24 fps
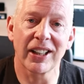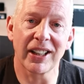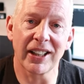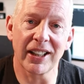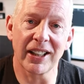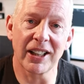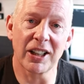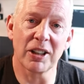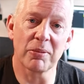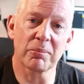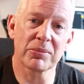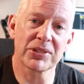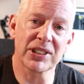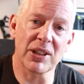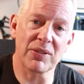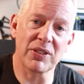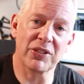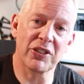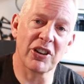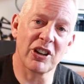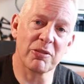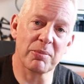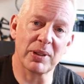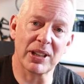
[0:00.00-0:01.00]
um,
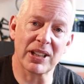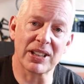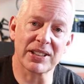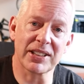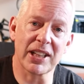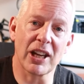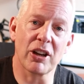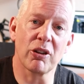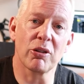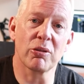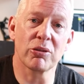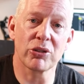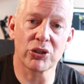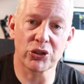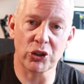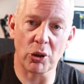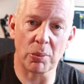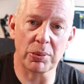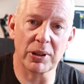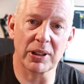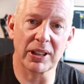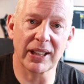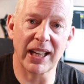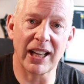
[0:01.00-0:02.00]
75 metres down,
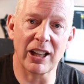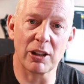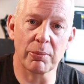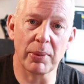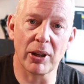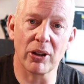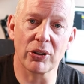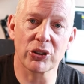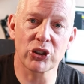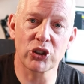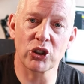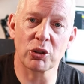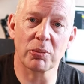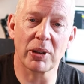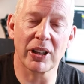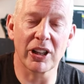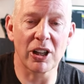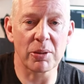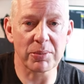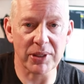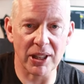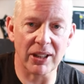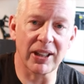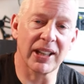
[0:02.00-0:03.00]
dropped that kettlebell, shook my
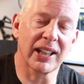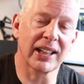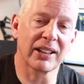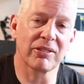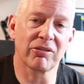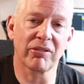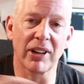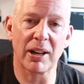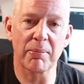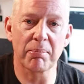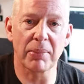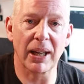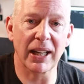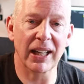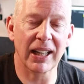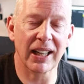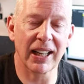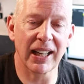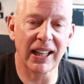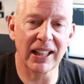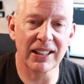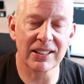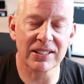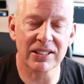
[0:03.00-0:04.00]
arms out and then ran back
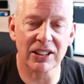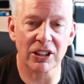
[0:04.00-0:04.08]
again.